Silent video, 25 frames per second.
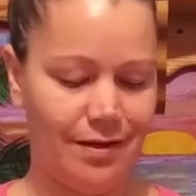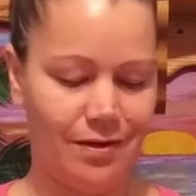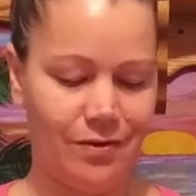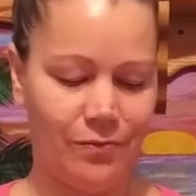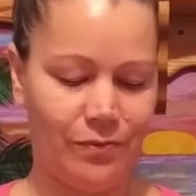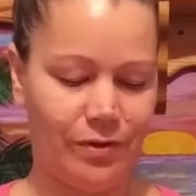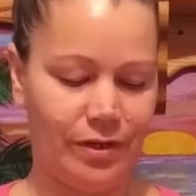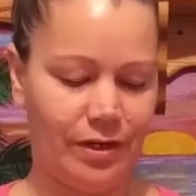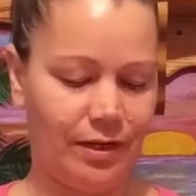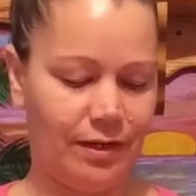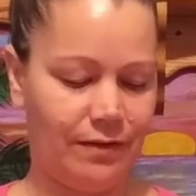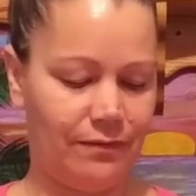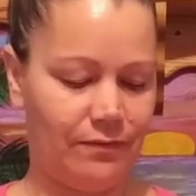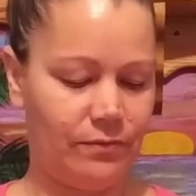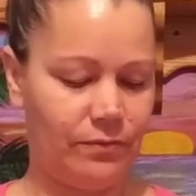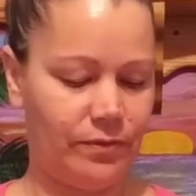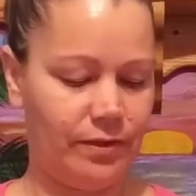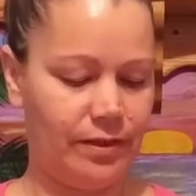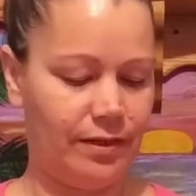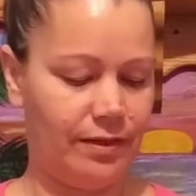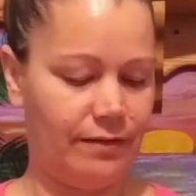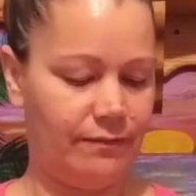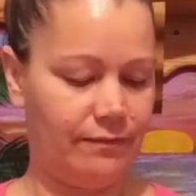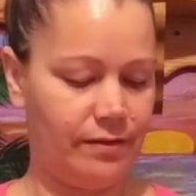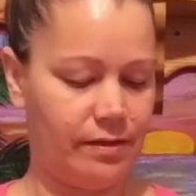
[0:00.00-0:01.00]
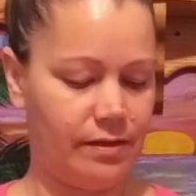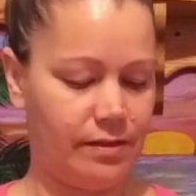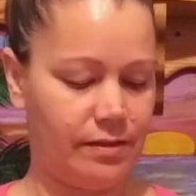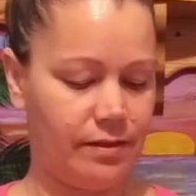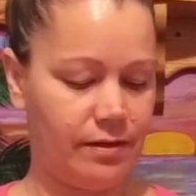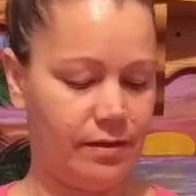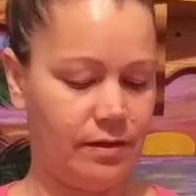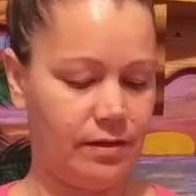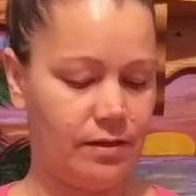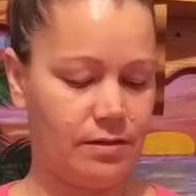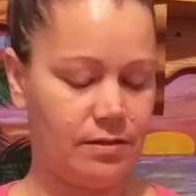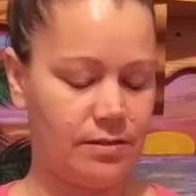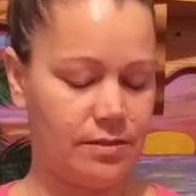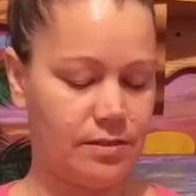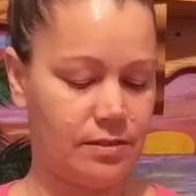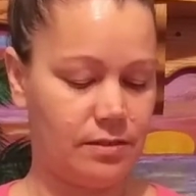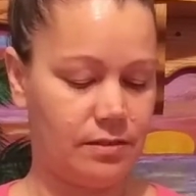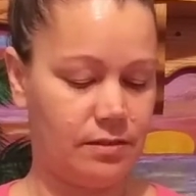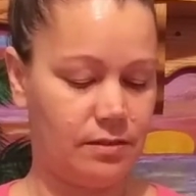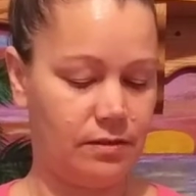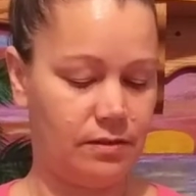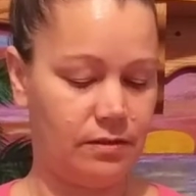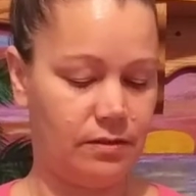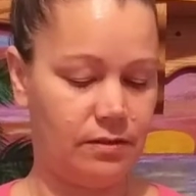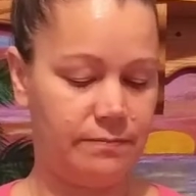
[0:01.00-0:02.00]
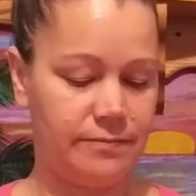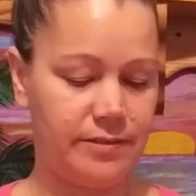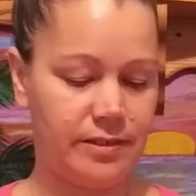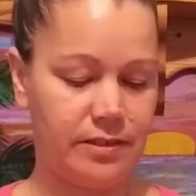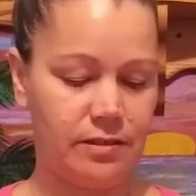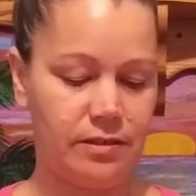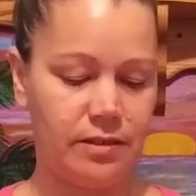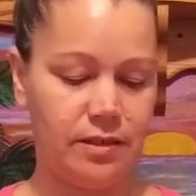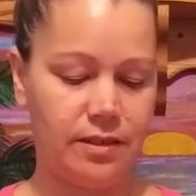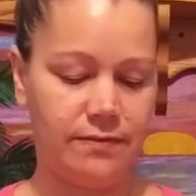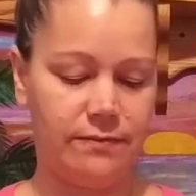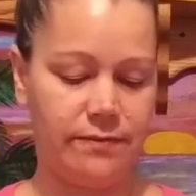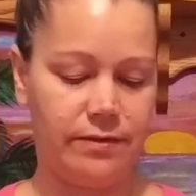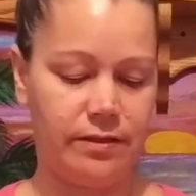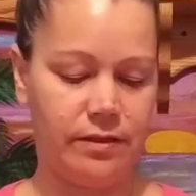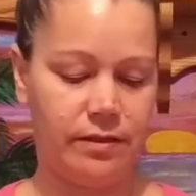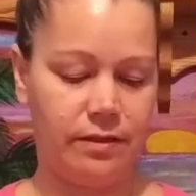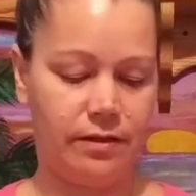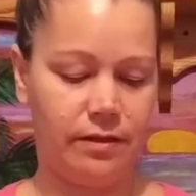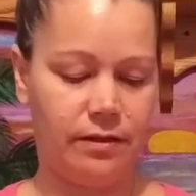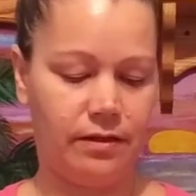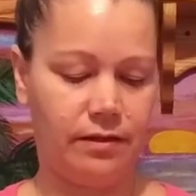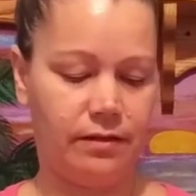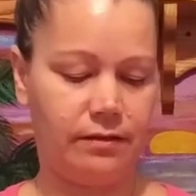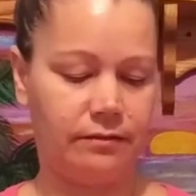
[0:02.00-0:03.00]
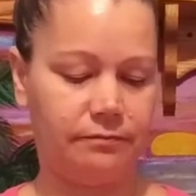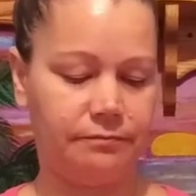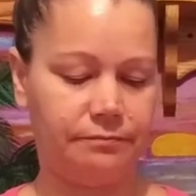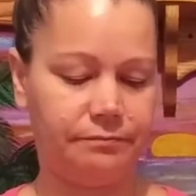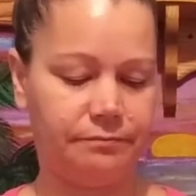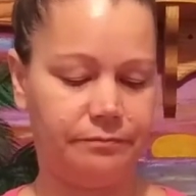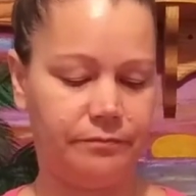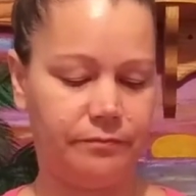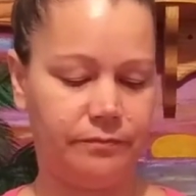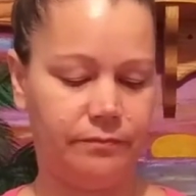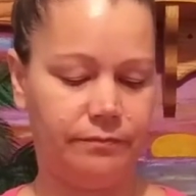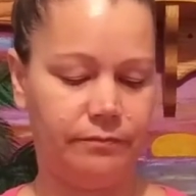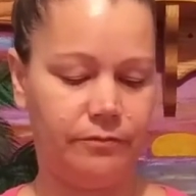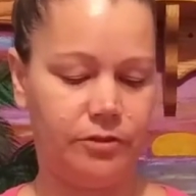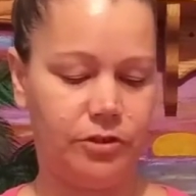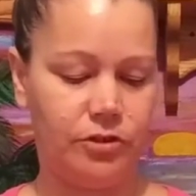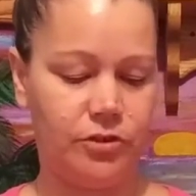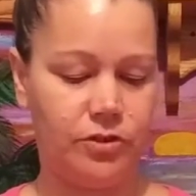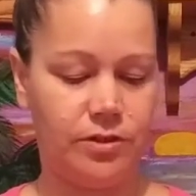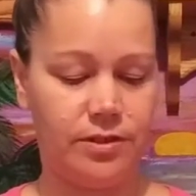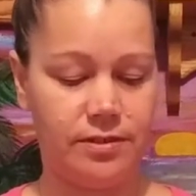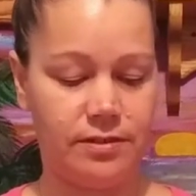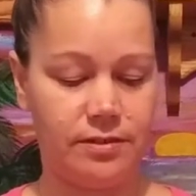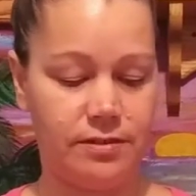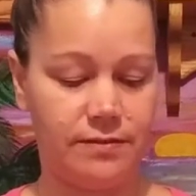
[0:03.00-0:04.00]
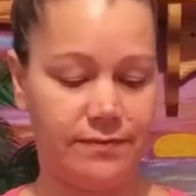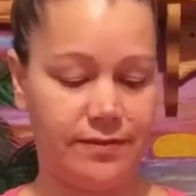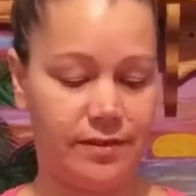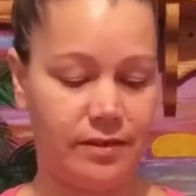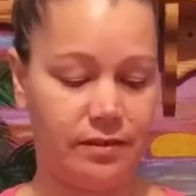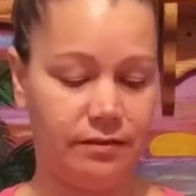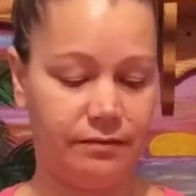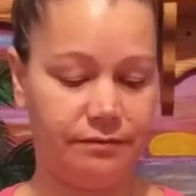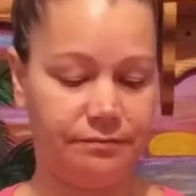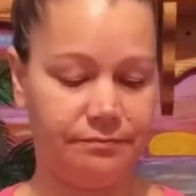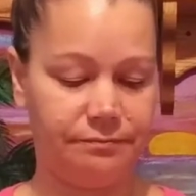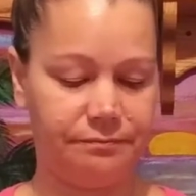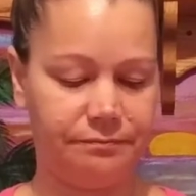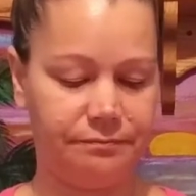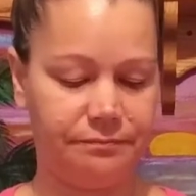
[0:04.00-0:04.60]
I don't want to have to read everything, so I'm just going to give you the gist of it.